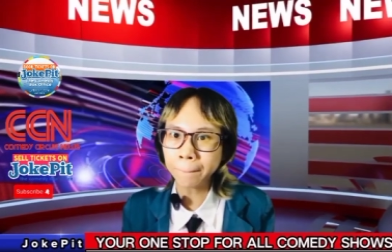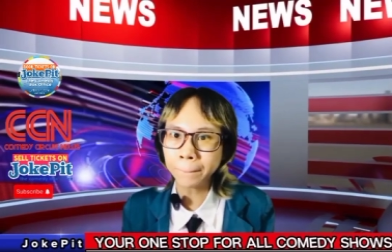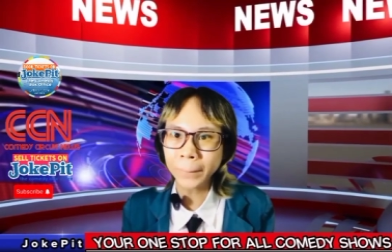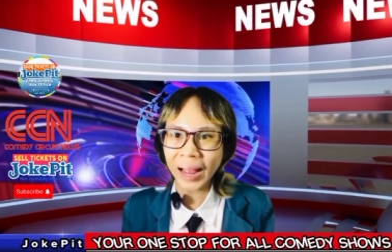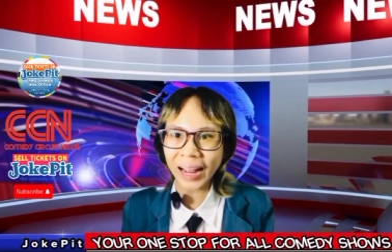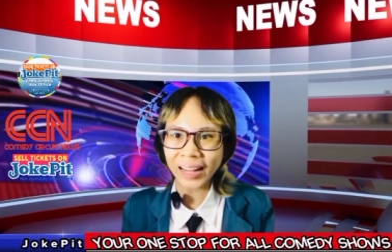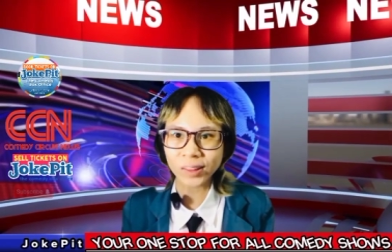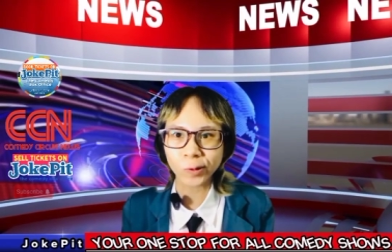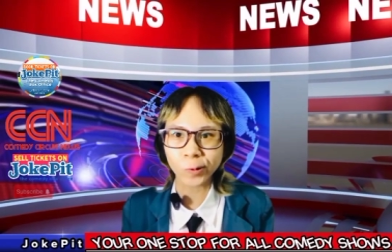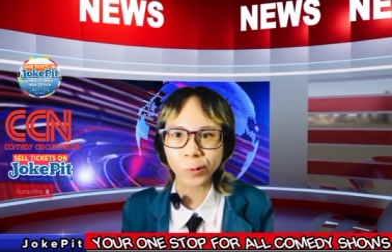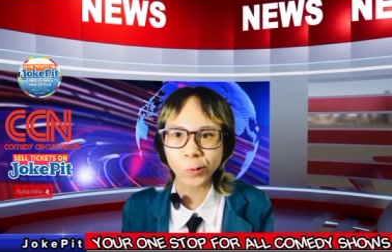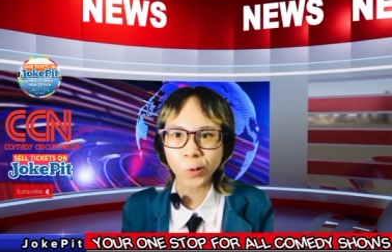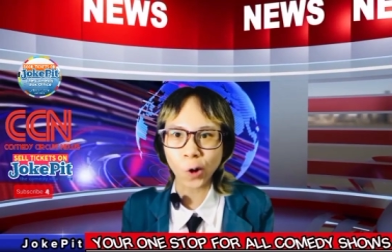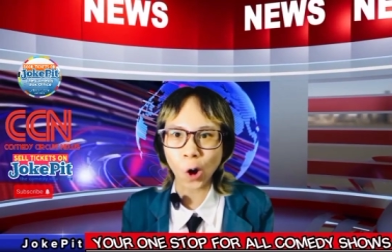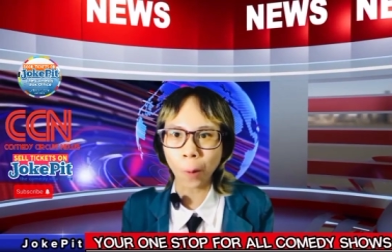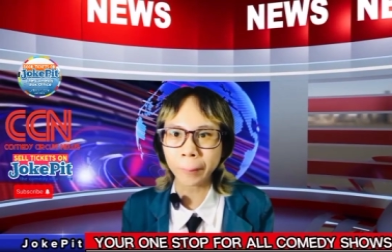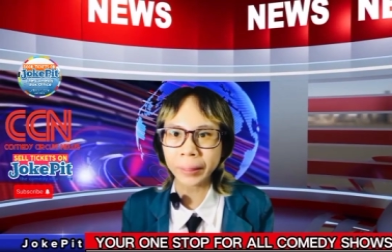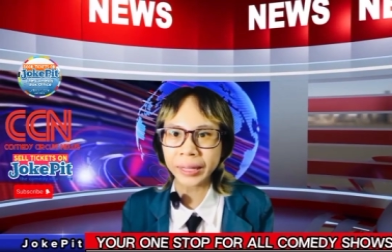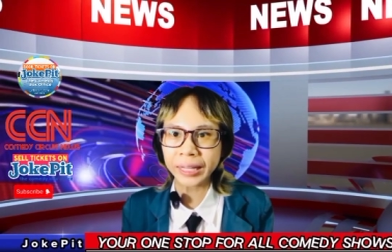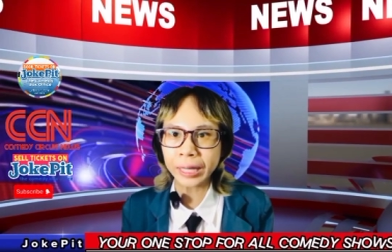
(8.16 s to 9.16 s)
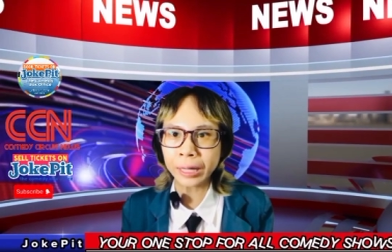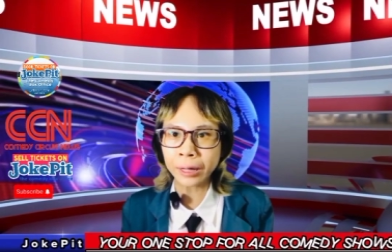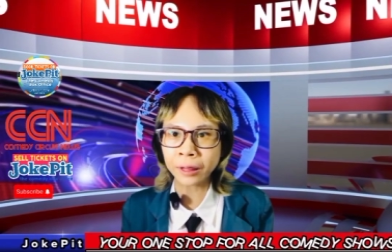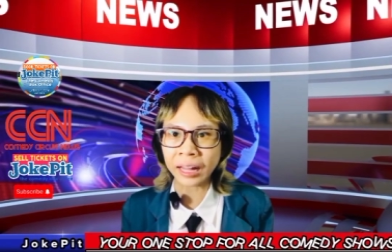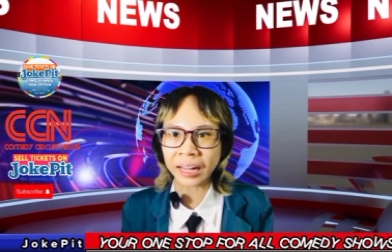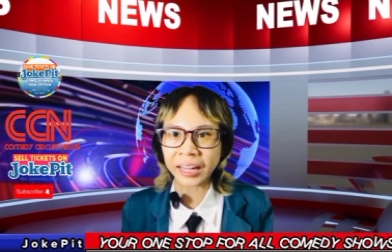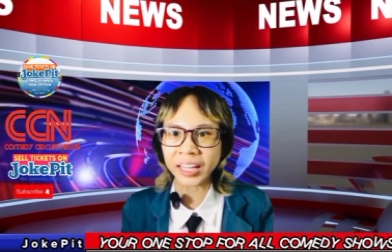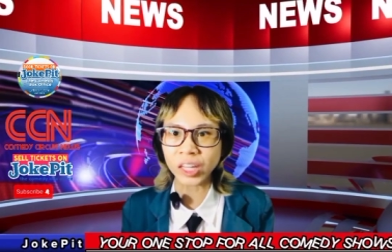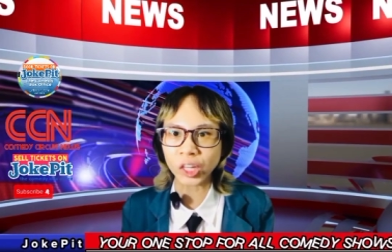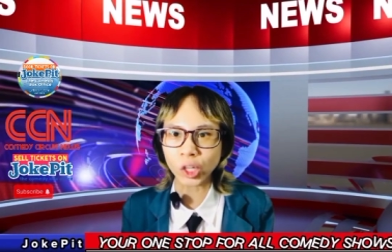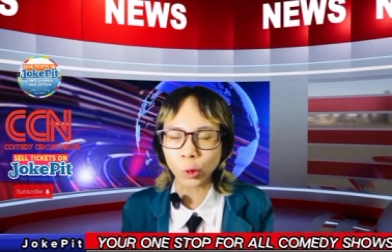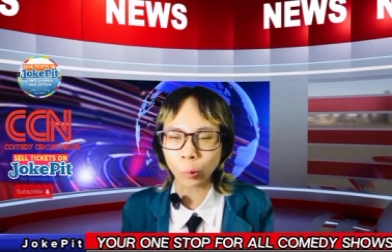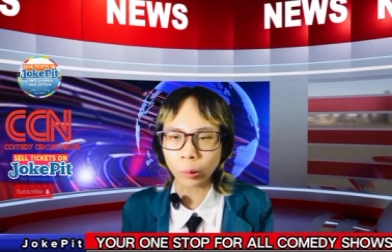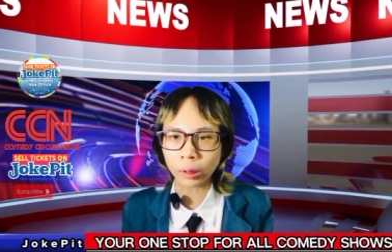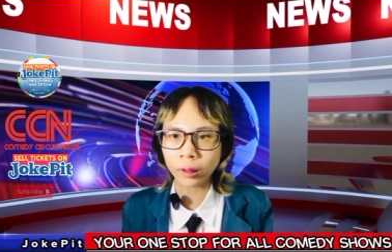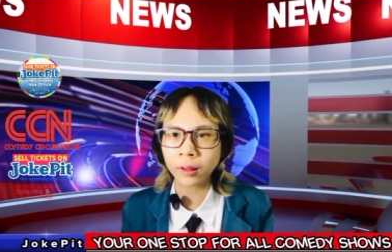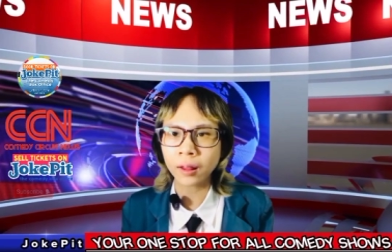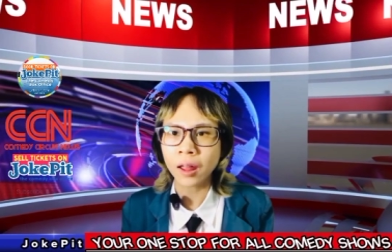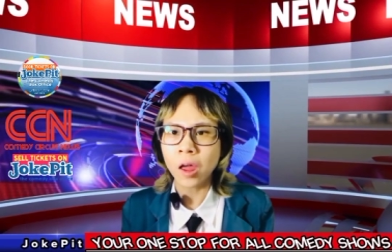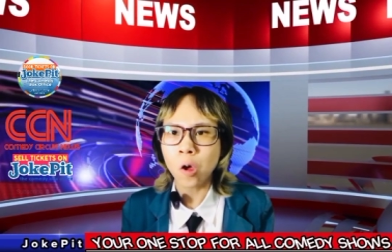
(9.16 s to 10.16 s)
back to Comedy Circuit
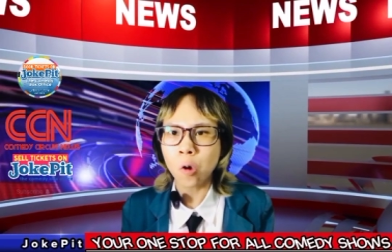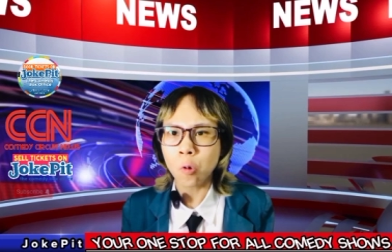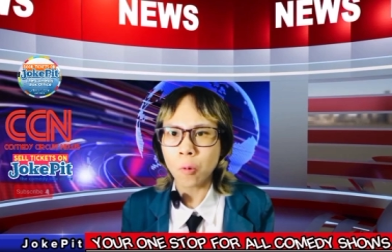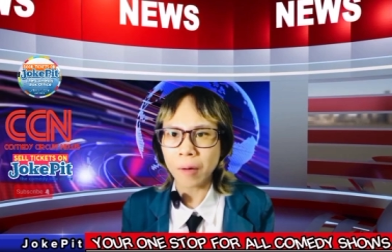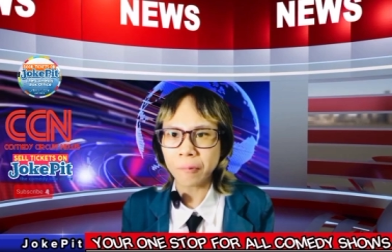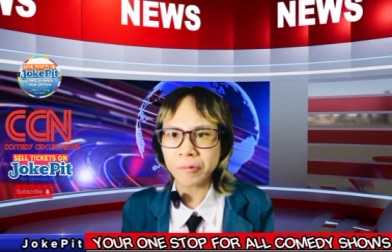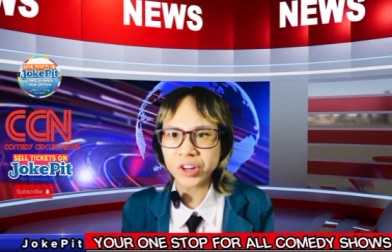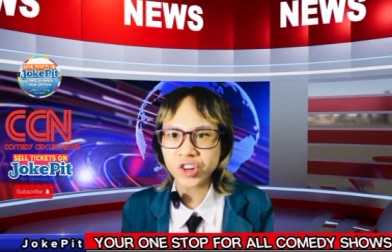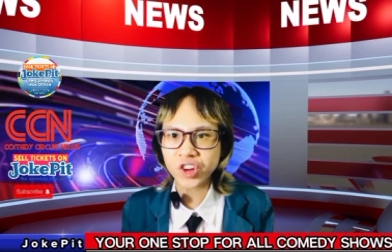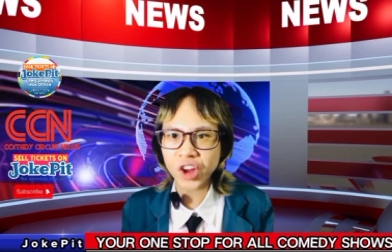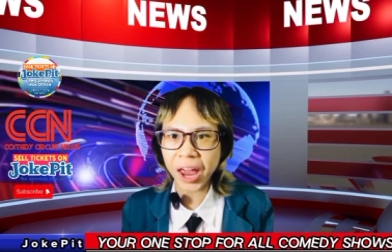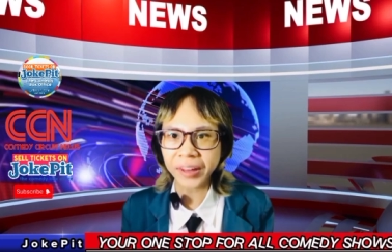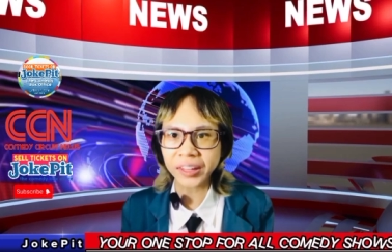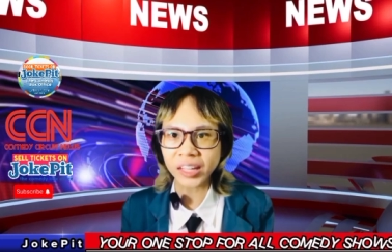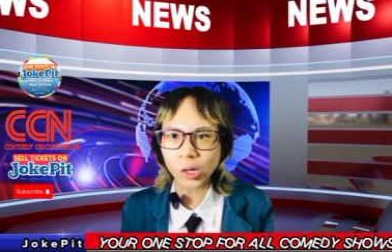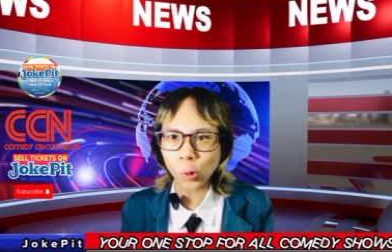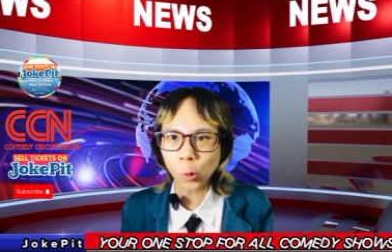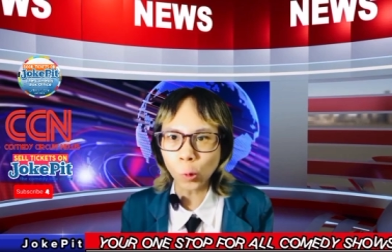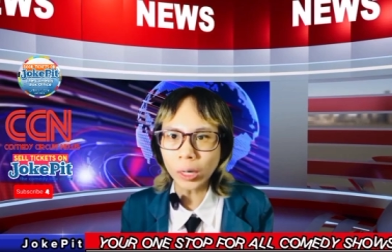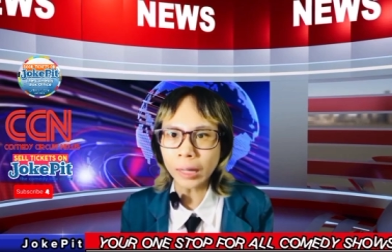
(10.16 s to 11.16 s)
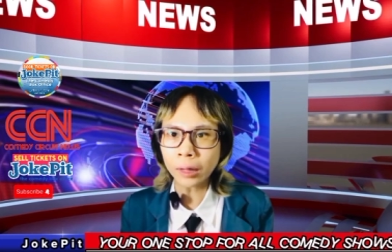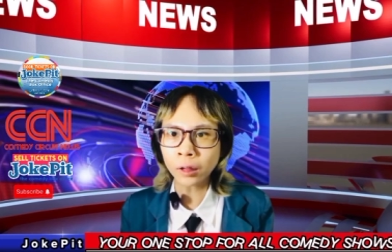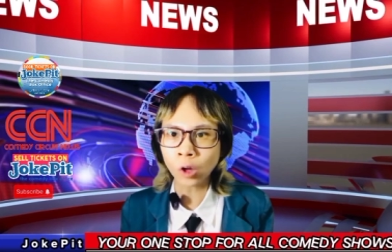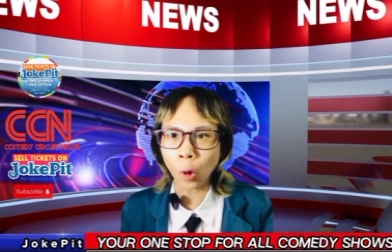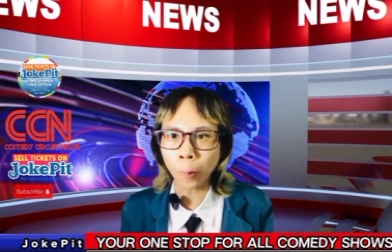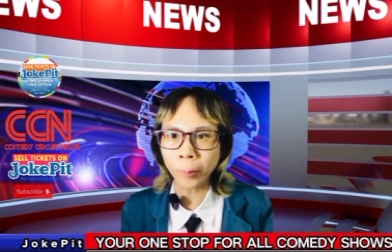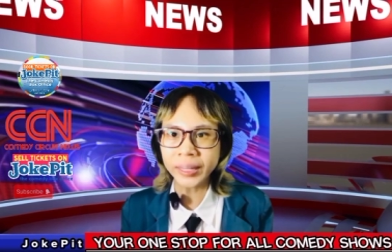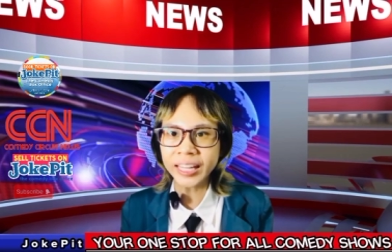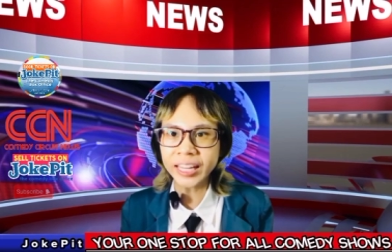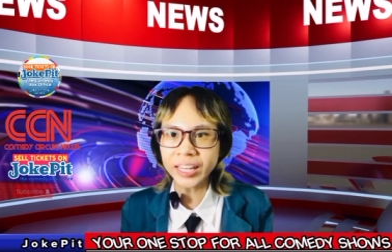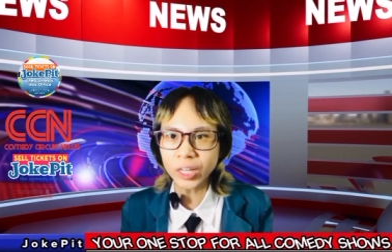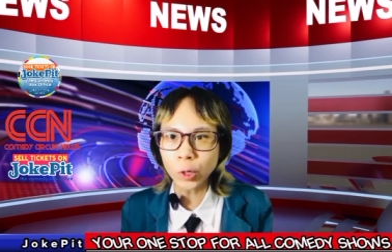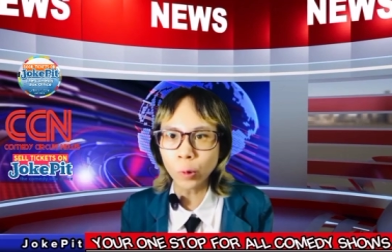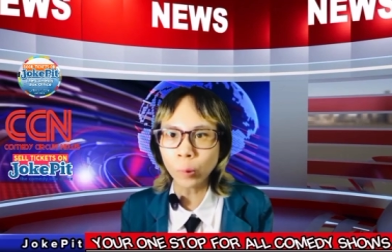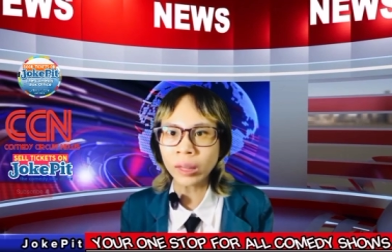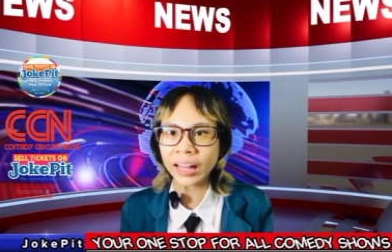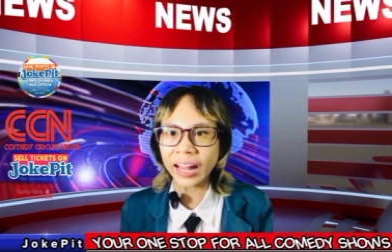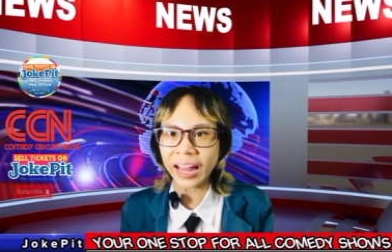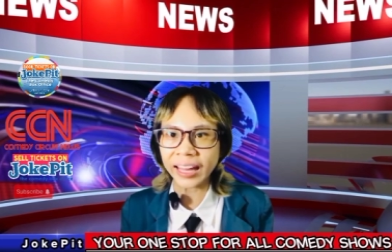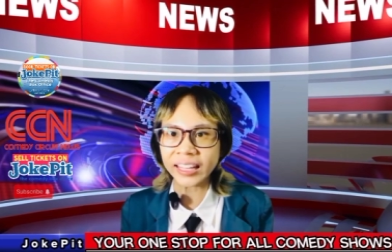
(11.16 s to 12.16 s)
News, where we share the coolest comedy
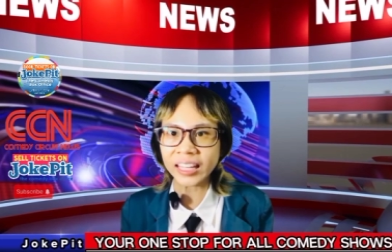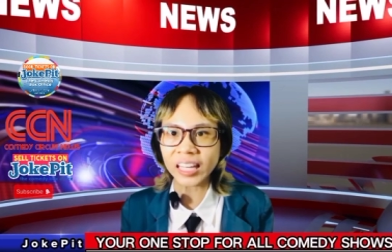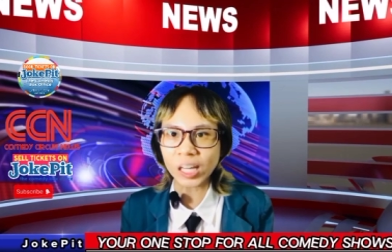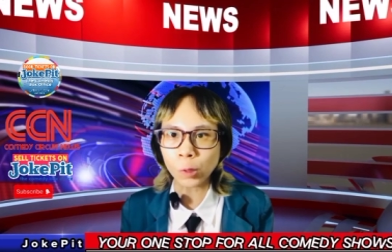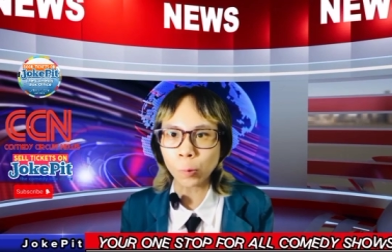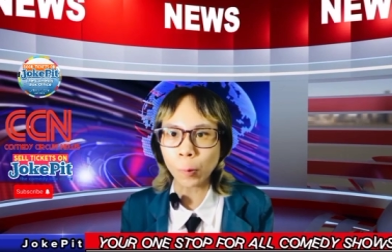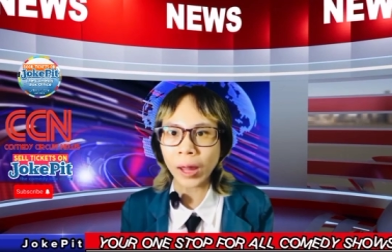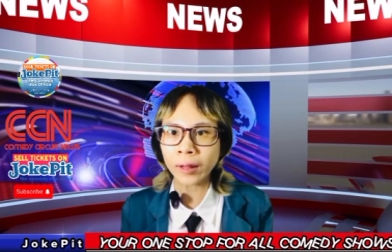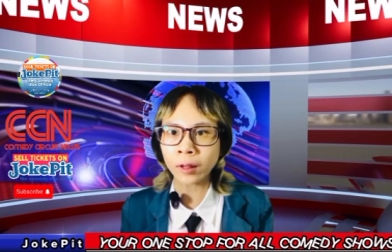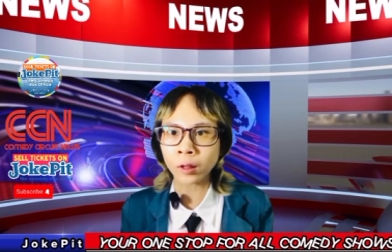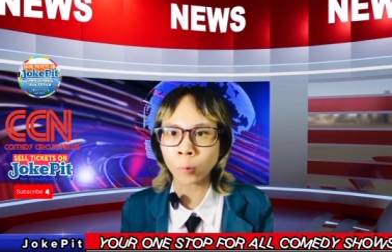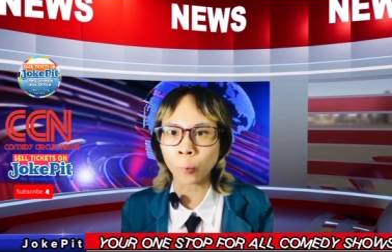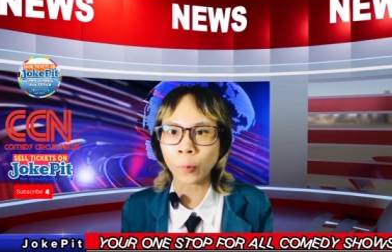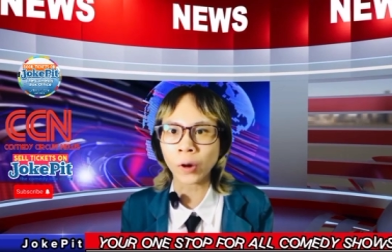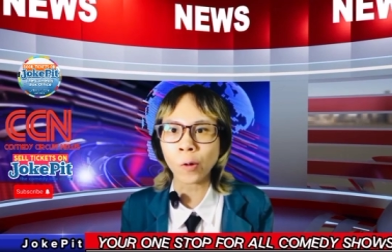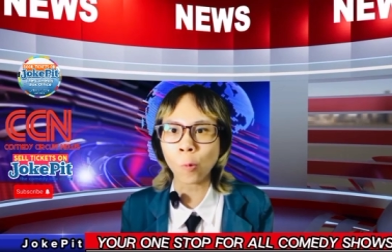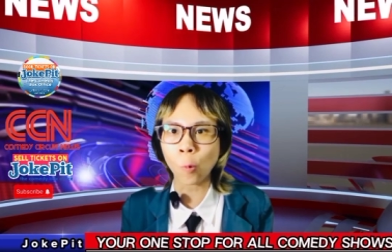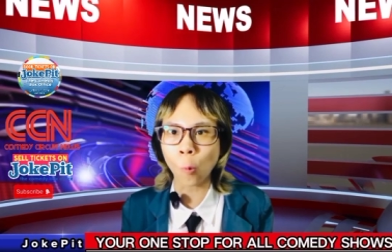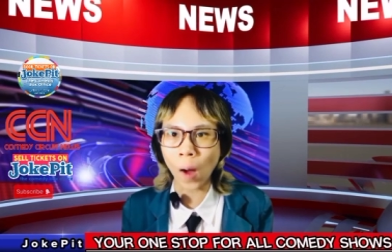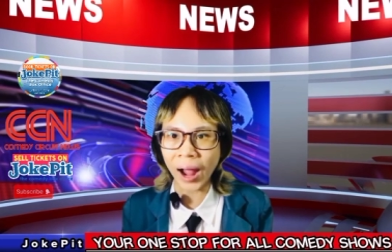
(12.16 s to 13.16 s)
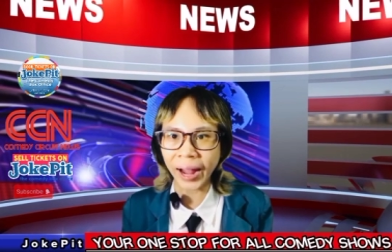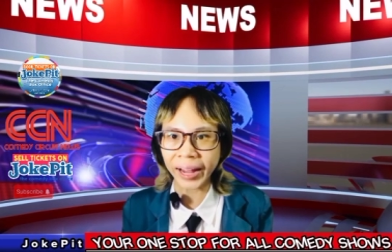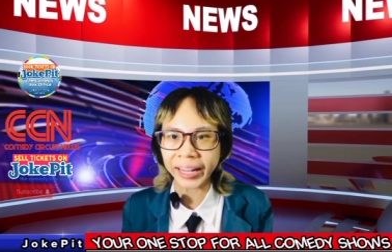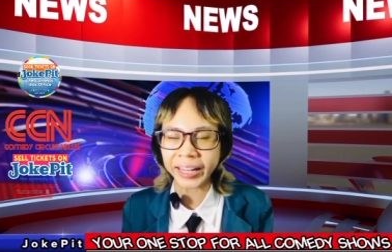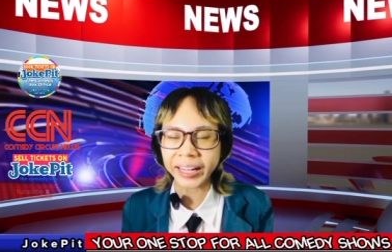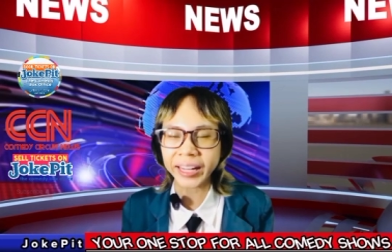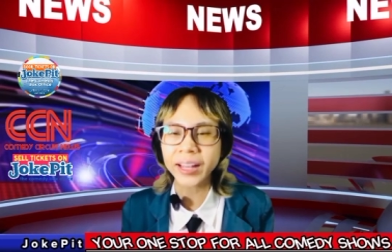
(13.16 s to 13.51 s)
news and events worldwide.